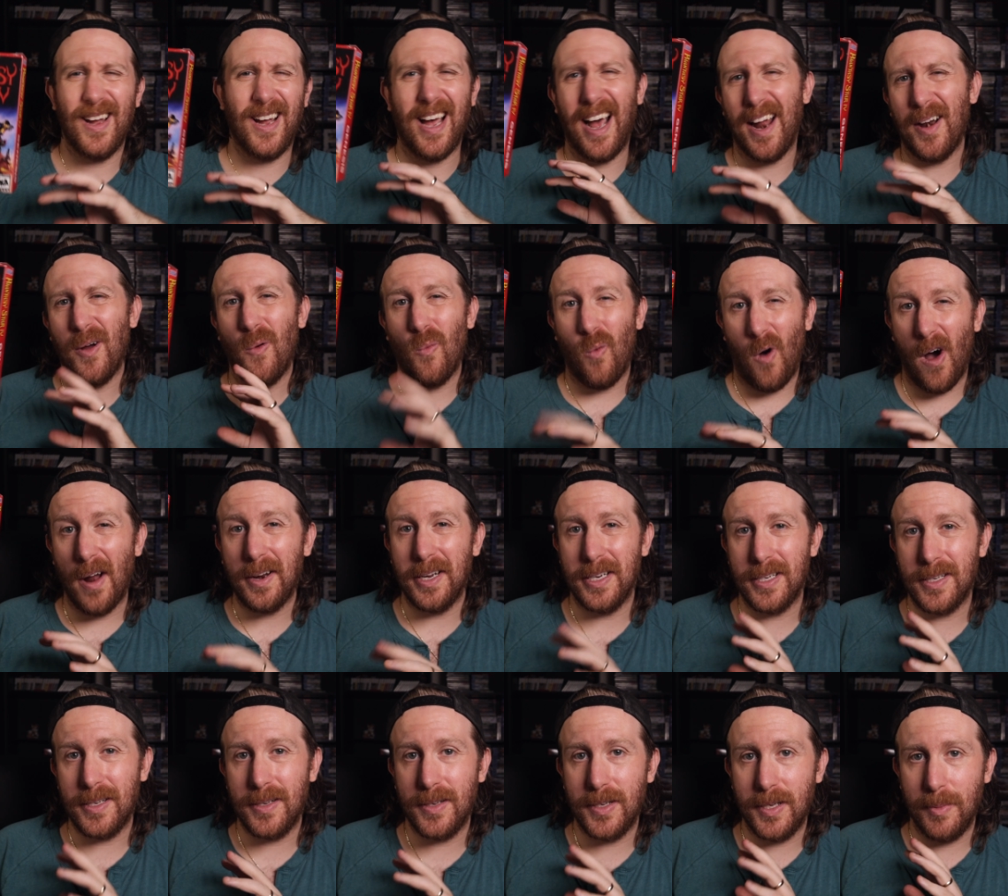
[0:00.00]
kind of want
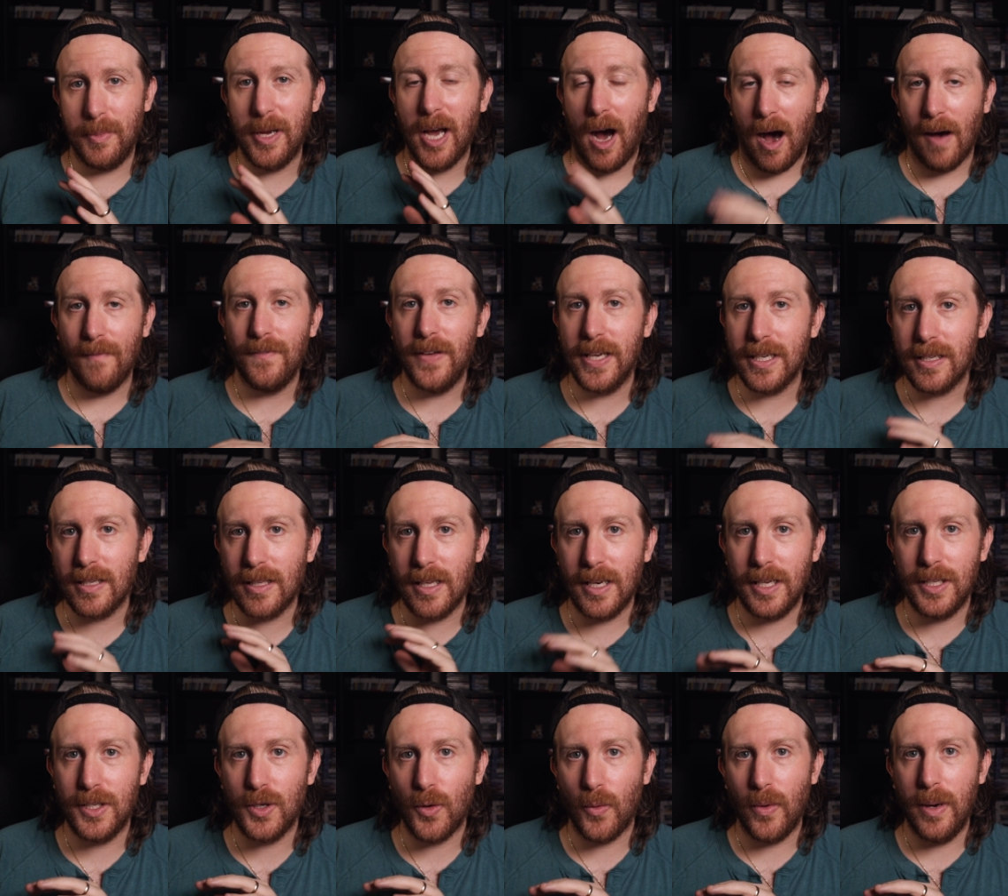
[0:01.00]
it to be obvious that
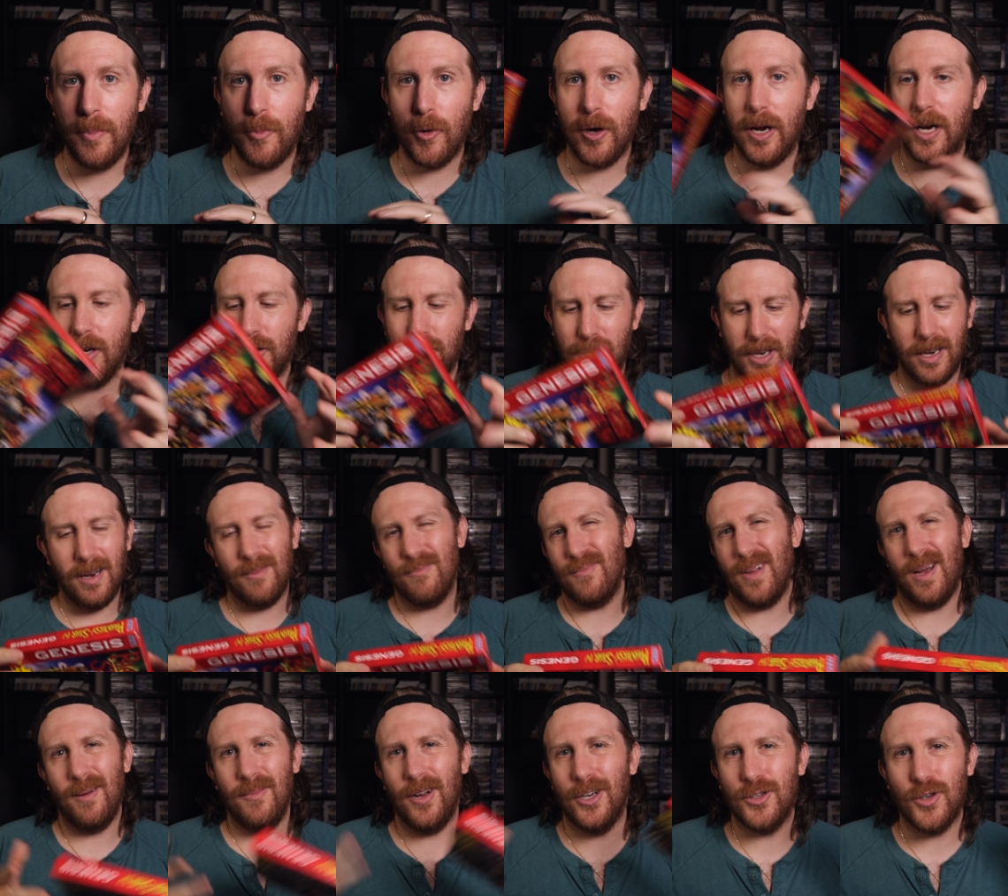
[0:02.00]
it's a reproduction.
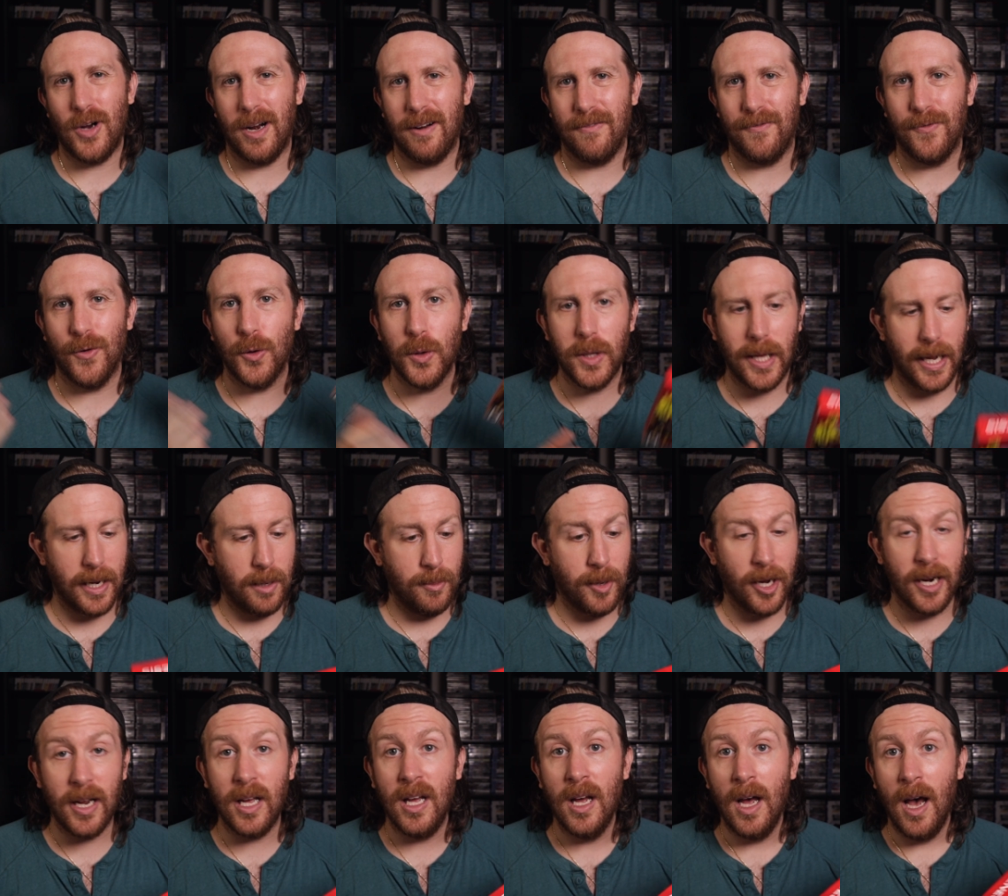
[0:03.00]
I'm not trying to fool
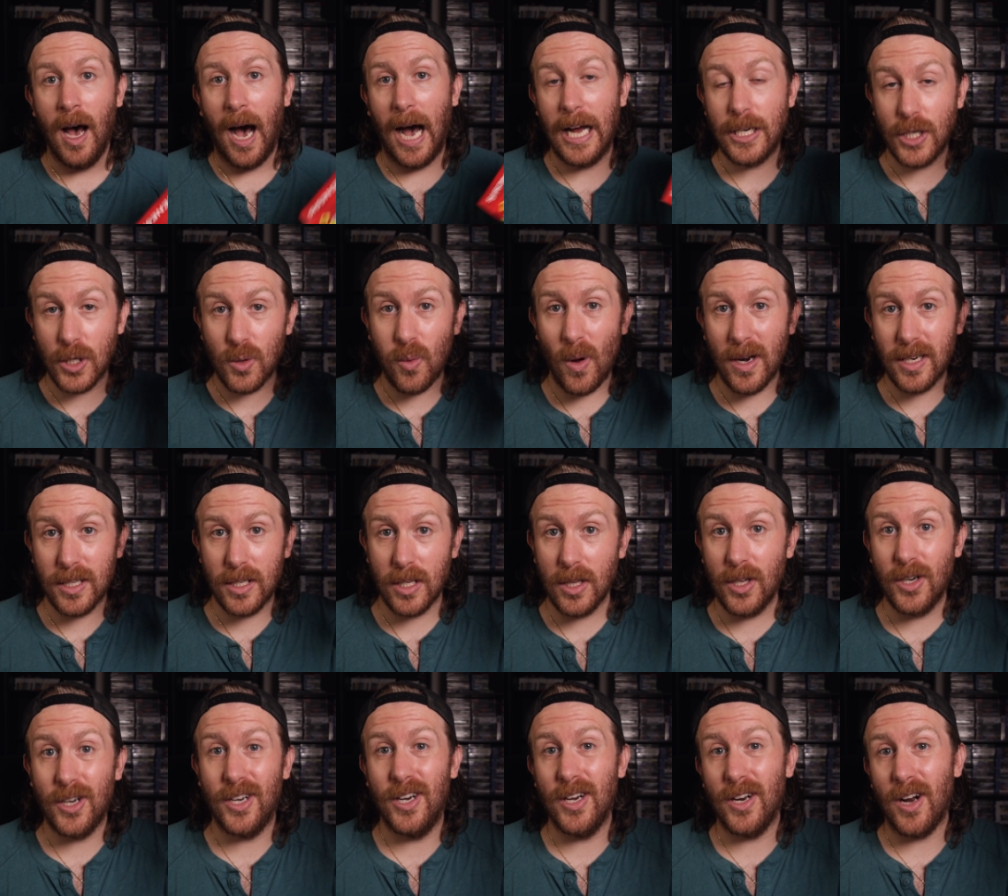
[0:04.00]
anybody. I just want it to
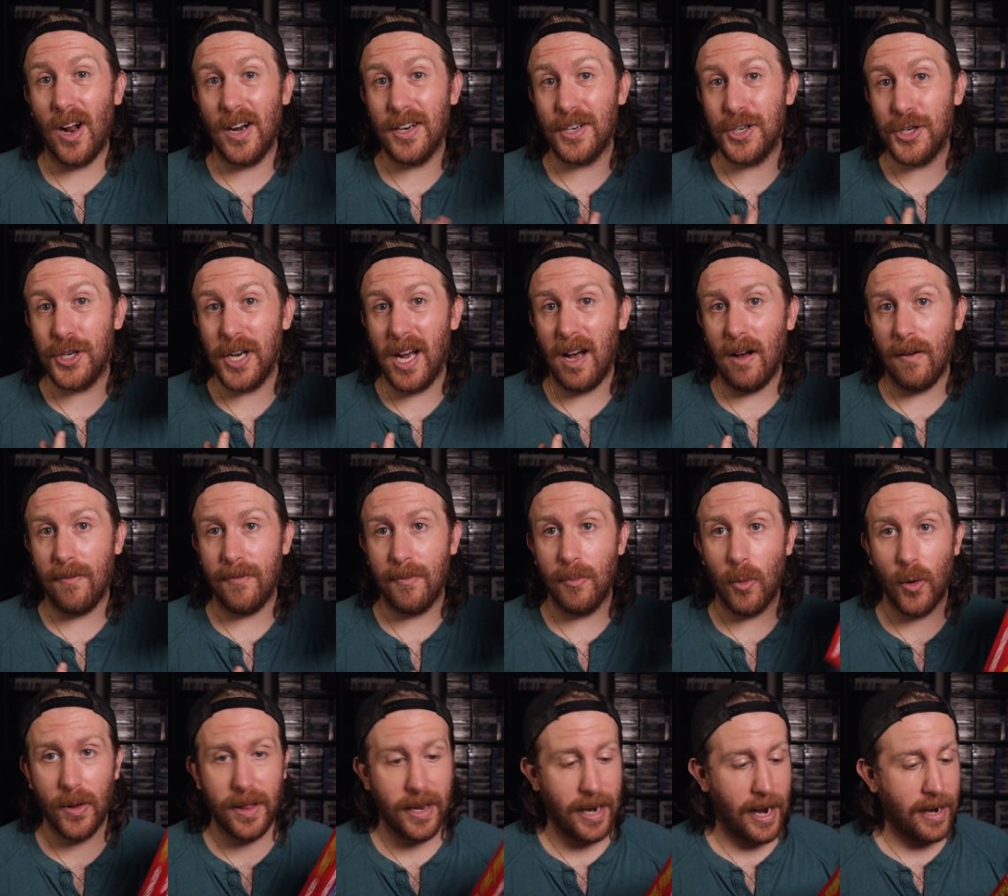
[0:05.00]
look good on a shelf
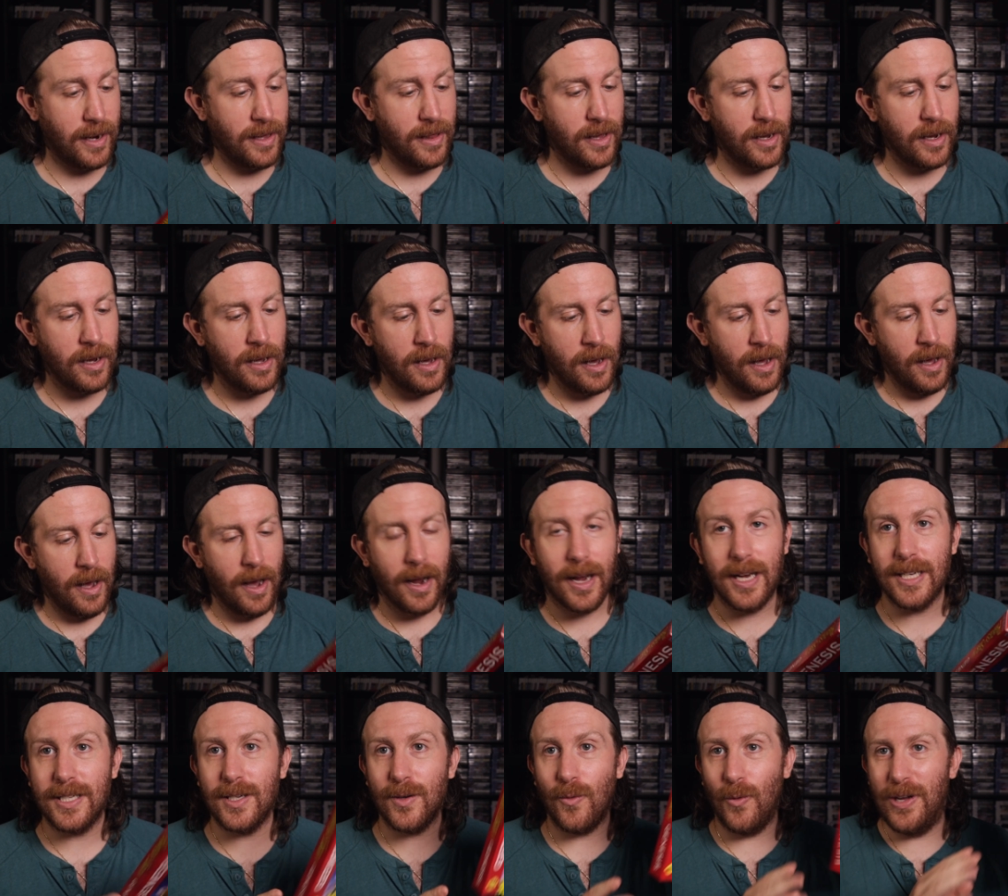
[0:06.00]
more than anything,
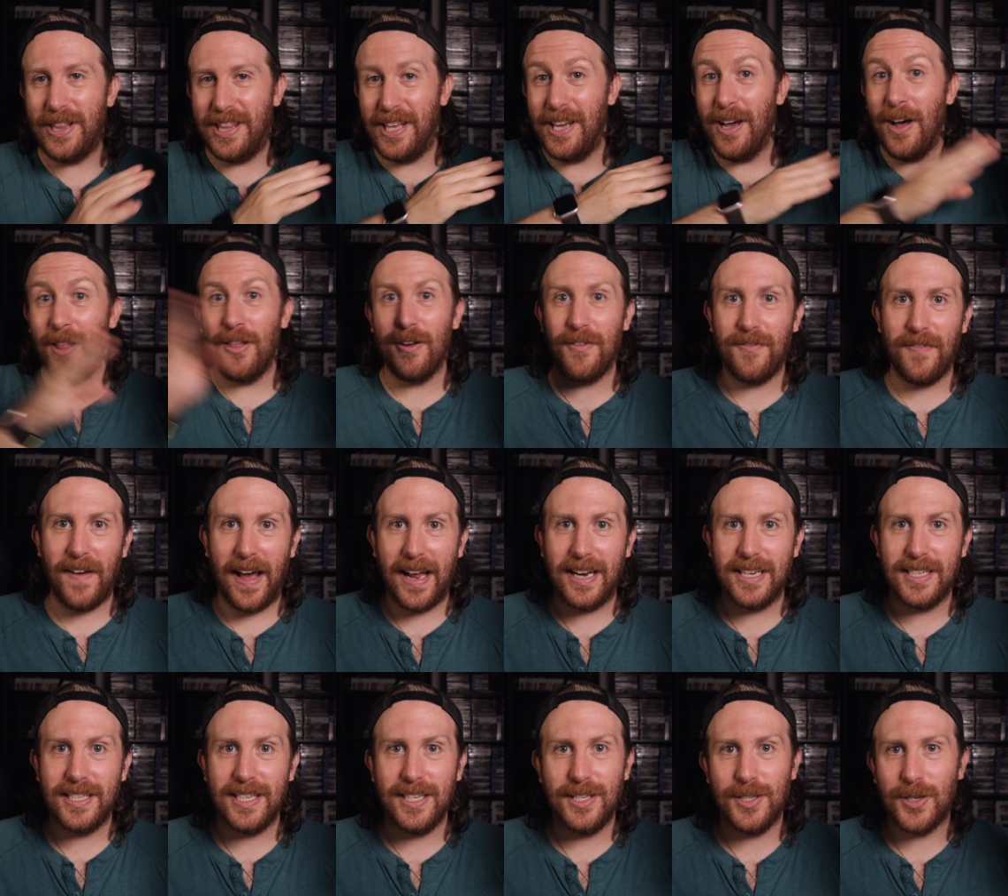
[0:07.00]
because with the other
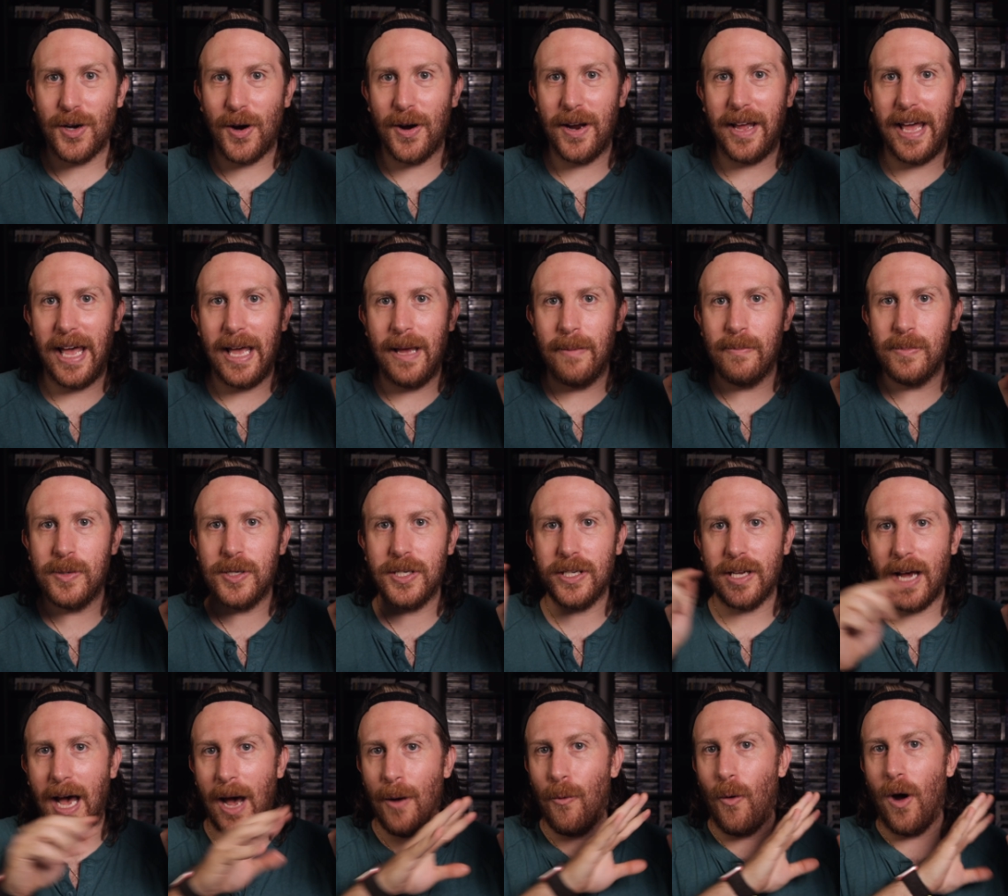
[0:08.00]
Phantasy Star games,
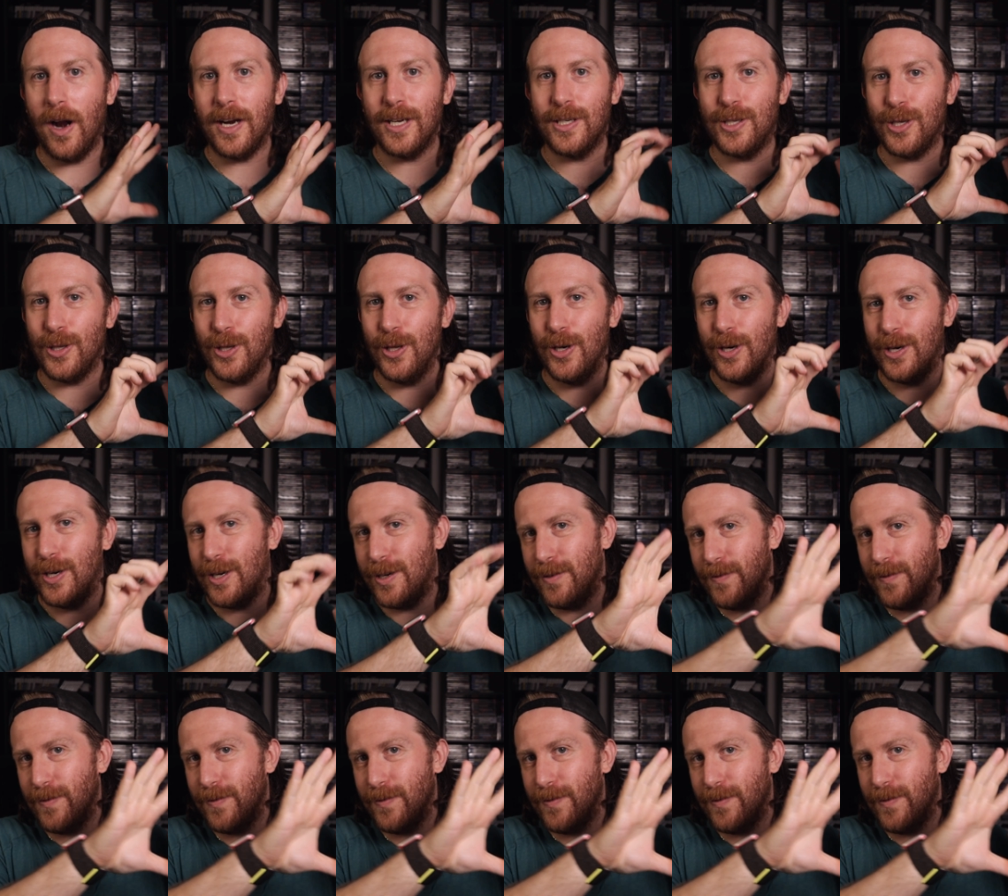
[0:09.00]
I want it to look